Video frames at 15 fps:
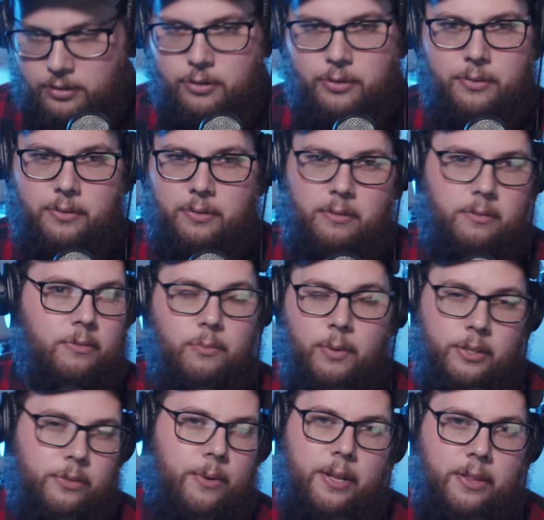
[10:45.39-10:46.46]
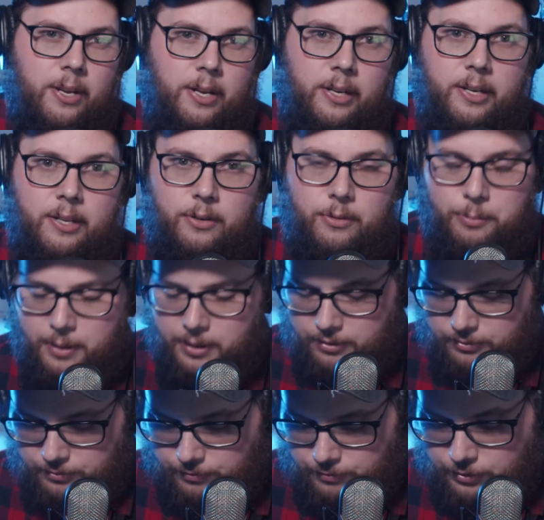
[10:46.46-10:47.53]
do what do I think I could do
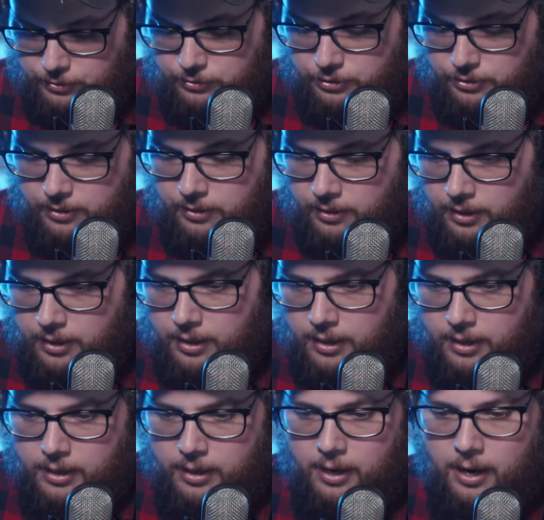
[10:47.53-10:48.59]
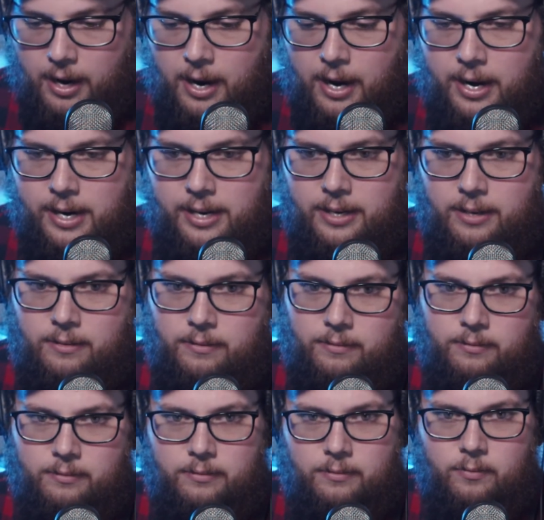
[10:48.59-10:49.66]
better in the future? I
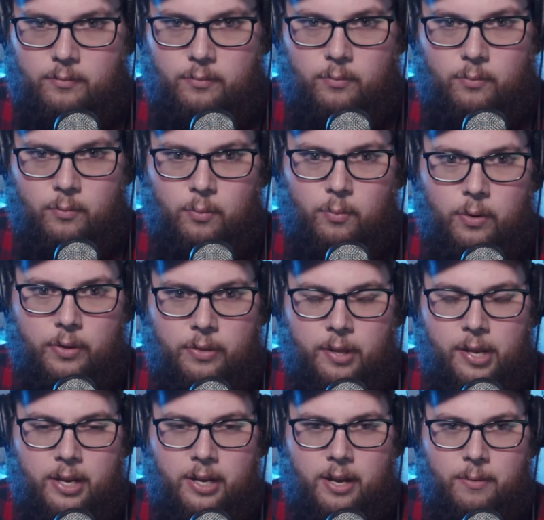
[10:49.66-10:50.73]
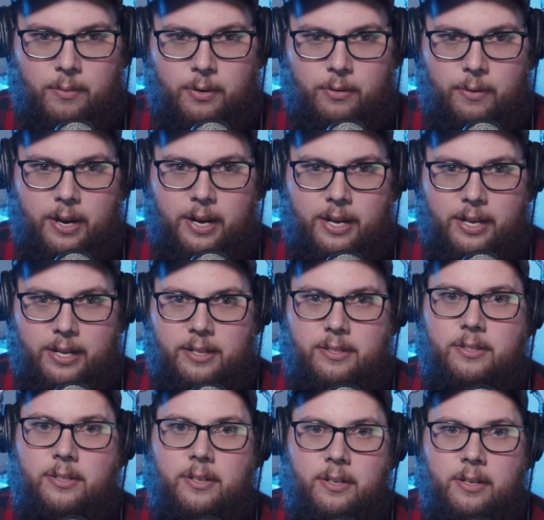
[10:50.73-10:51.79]
one thing I regret
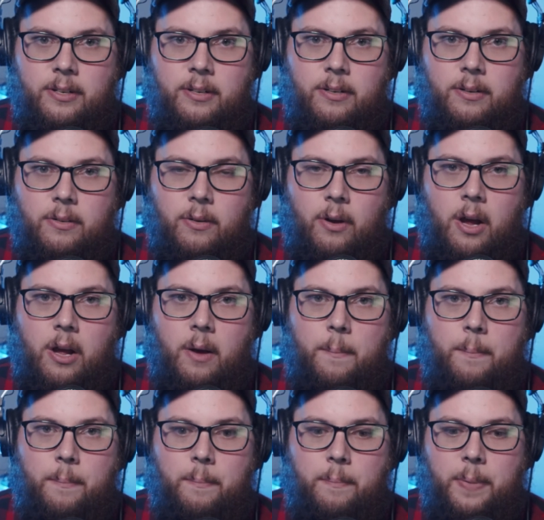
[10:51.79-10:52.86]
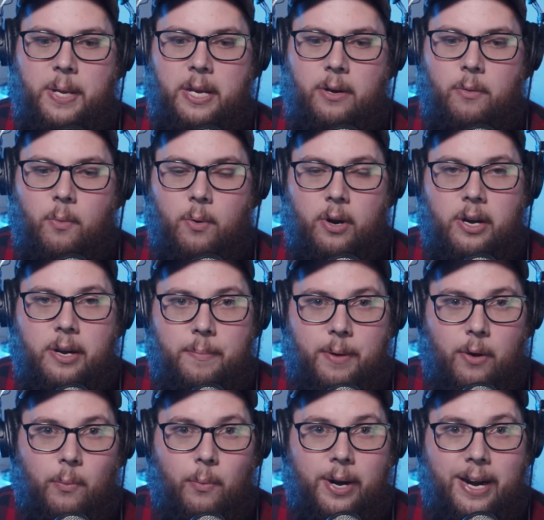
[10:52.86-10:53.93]
is being worried
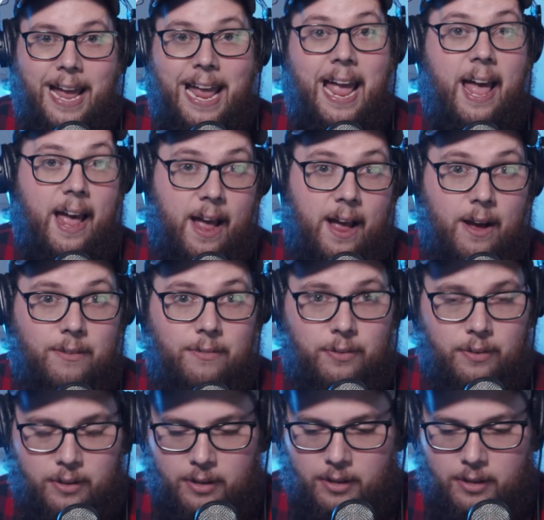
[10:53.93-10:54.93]
about what I have